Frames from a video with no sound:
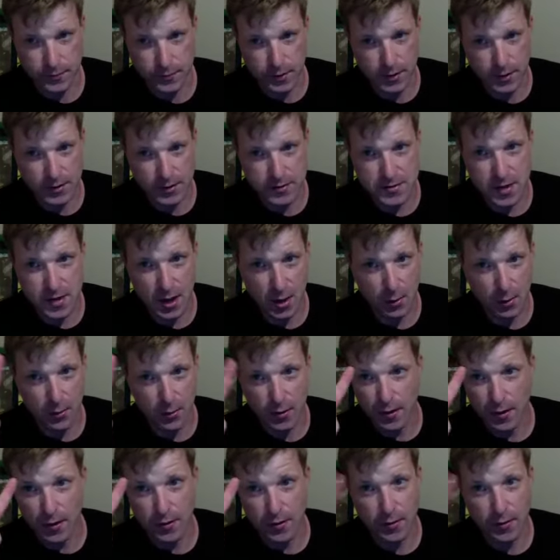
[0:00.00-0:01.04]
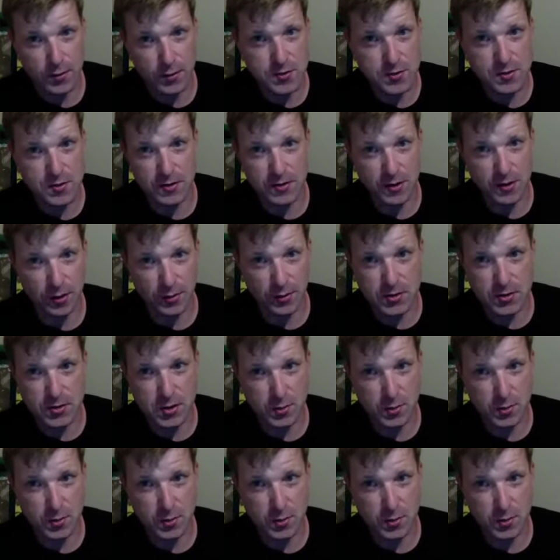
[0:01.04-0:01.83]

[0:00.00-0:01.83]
So those are the only two